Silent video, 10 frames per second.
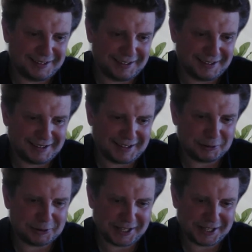I
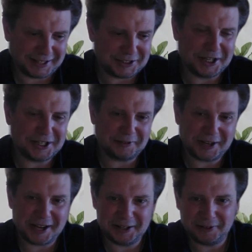would say like generative
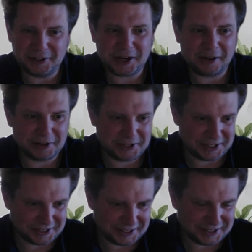AI in the driver's
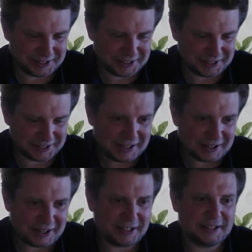seat,
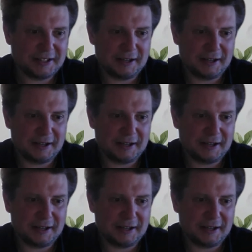right?